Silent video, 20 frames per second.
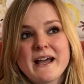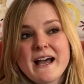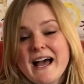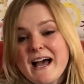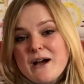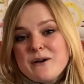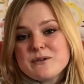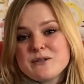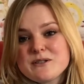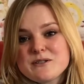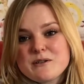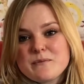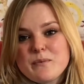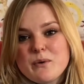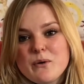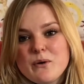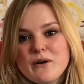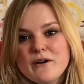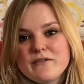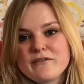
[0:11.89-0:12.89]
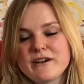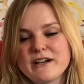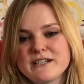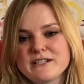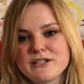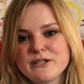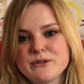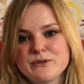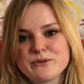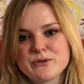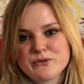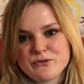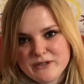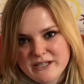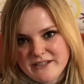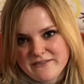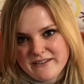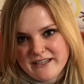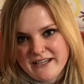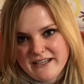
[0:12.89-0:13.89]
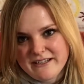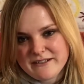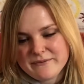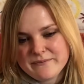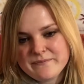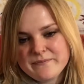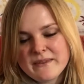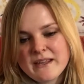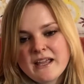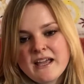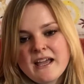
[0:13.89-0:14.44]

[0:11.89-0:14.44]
how to support a friend who's grieving.